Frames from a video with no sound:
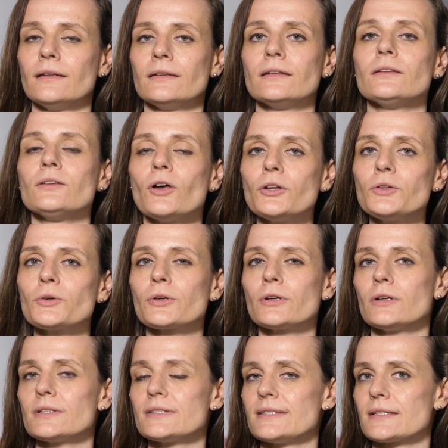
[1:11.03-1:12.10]
did not
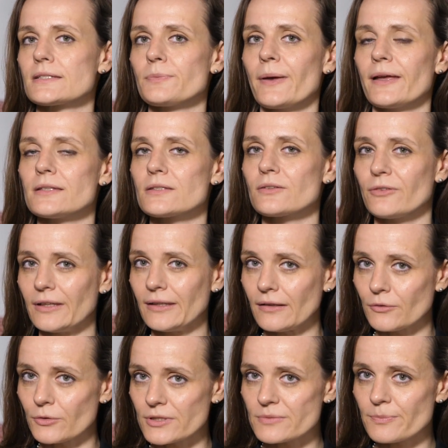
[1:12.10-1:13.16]
occur at the expense of an
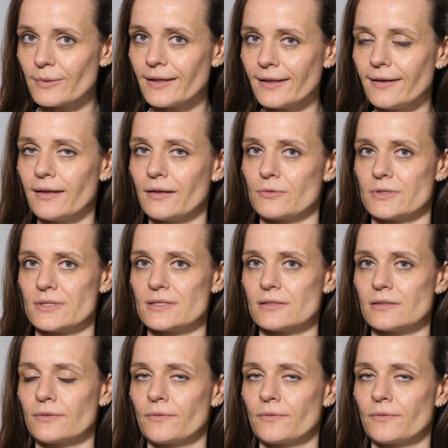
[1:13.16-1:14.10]
increased bleeding risk.